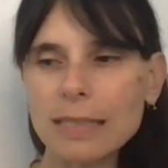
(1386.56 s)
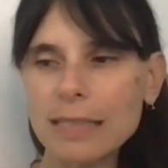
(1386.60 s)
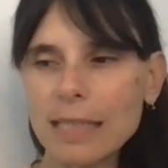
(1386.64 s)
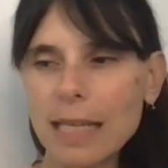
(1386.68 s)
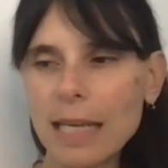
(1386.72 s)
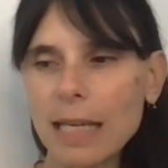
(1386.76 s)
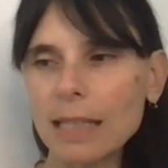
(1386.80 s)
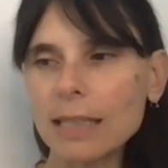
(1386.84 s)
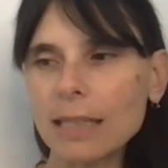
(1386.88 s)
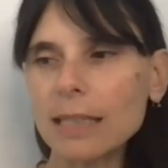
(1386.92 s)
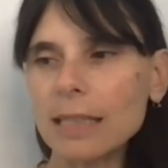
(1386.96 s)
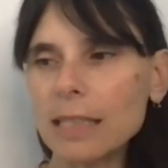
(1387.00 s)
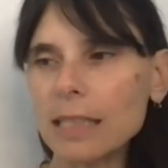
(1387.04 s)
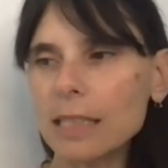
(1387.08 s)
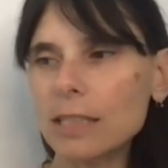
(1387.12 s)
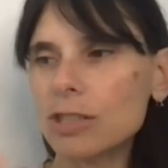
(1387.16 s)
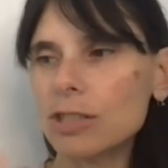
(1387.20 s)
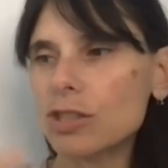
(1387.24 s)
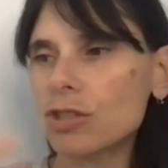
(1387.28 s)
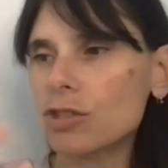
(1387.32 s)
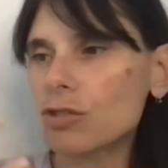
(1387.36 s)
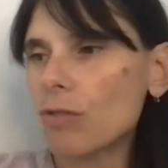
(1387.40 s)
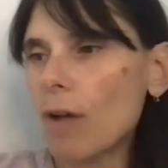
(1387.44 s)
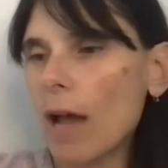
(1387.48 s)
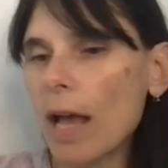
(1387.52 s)
daily
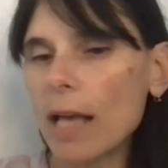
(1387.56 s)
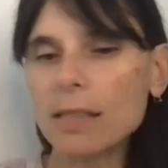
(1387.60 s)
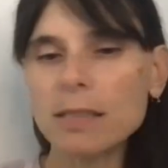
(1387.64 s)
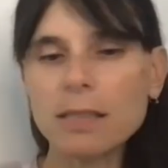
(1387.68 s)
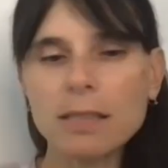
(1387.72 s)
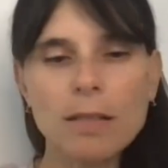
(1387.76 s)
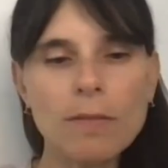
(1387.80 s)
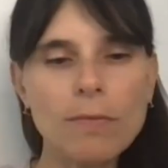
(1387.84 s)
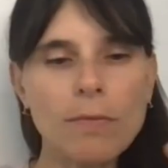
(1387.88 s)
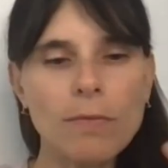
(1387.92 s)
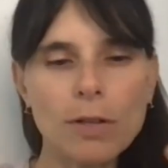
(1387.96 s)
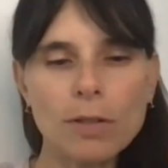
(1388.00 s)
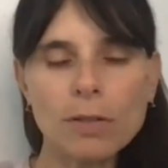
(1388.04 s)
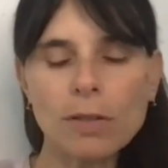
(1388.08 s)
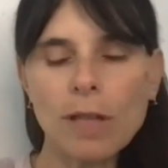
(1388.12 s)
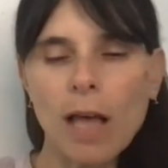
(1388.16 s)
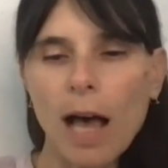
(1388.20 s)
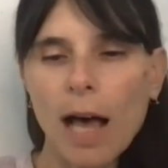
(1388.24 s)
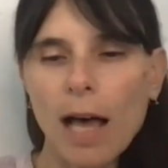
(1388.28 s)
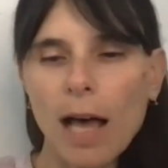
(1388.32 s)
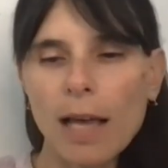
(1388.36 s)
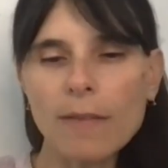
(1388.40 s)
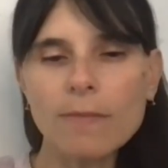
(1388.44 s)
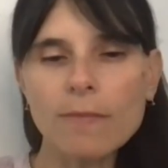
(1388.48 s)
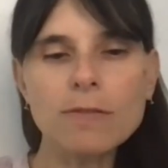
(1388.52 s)
stress of our
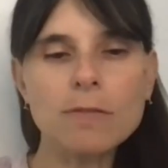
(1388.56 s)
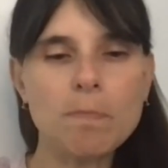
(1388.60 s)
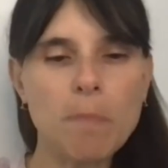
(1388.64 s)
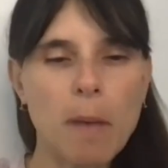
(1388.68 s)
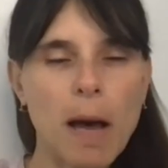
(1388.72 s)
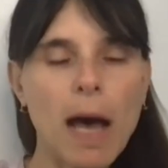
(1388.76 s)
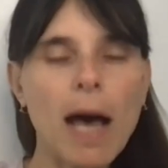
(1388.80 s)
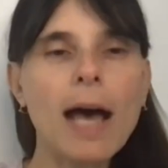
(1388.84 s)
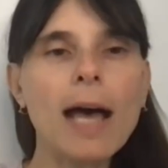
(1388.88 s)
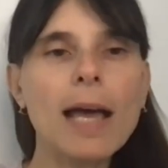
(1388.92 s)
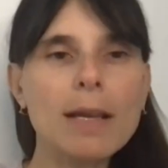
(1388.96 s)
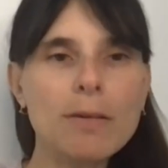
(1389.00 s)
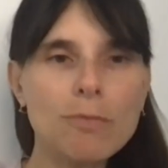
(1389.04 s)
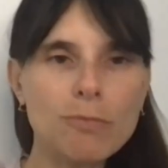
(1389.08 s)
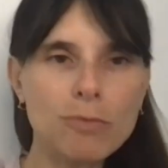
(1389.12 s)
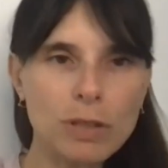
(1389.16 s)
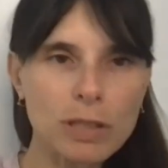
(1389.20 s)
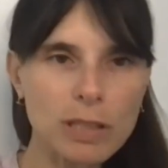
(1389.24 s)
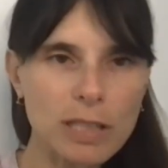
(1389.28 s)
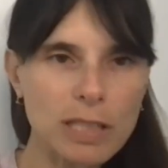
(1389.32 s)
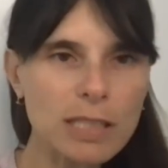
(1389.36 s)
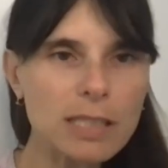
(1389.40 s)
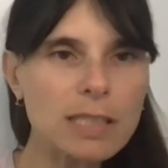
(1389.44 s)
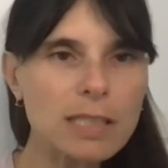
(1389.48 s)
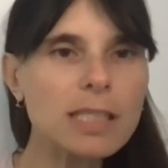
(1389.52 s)
lives by
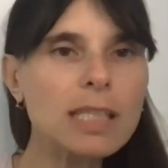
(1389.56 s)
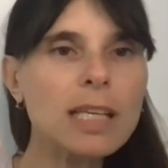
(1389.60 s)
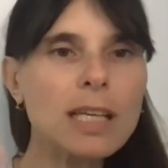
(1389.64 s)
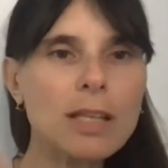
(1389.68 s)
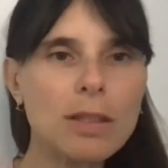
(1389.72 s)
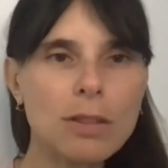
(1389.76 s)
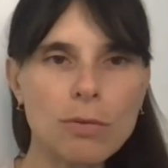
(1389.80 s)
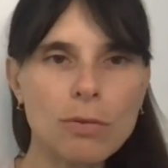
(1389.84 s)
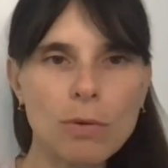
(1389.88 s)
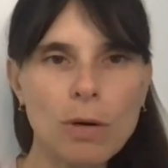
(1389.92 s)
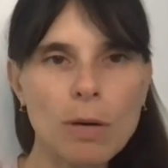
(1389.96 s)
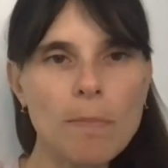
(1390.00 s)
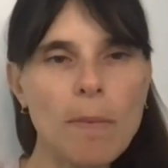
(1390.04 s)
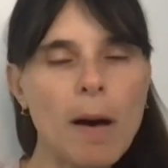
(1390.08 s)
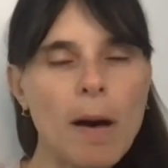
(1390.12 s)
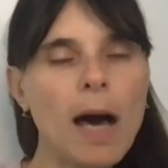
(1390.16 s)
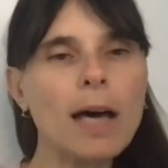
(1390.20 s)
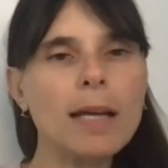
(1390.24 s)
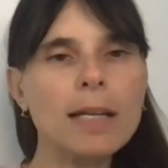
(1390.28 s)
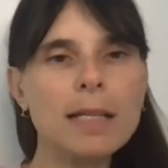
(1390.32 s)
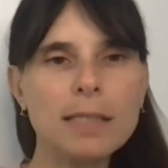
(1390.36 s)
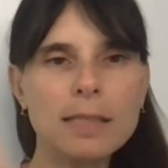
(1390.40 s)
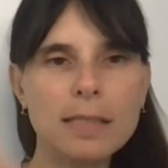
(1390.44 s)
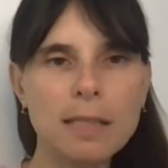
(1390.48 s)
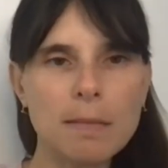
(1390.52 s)
releasing it through our
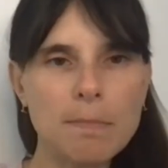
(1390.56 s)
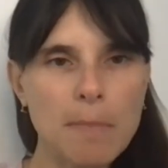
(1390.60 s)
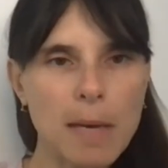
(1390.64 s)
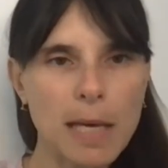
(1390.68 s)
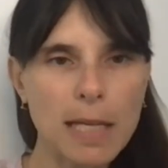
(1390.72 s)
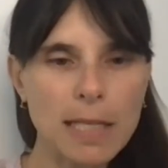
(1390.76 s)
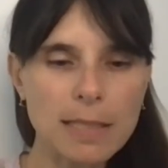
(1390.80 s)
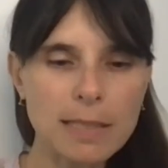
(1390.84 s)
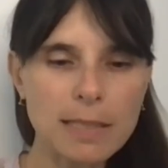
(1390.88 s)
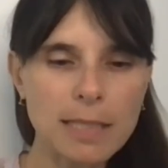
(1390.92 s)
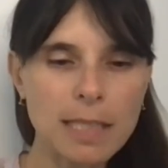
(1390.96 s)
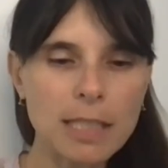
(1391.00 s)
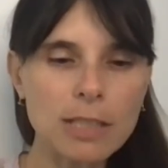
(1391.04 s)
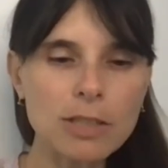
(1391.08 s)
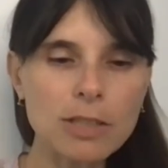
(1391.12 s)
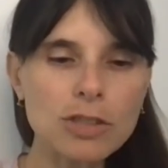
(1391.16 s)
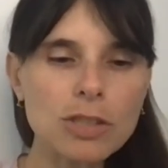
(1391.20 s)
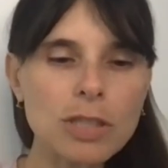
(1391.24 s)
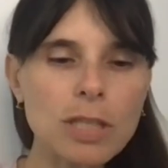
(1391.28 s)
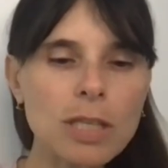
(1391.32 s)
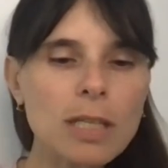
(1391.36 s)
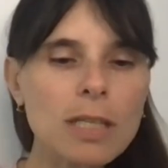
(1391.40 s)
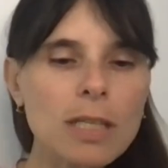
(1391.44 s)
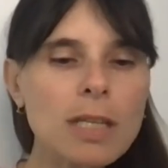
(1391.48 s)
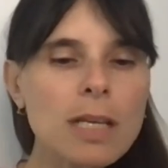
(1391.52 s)
bodies and
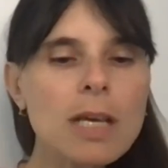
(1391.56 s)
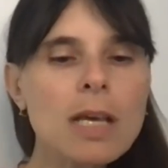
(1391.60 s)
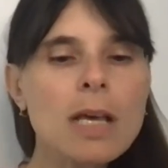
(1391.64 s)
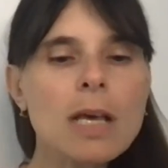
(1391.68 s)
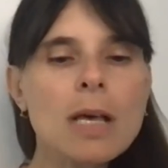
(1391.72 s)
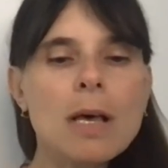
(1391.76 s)
meditation.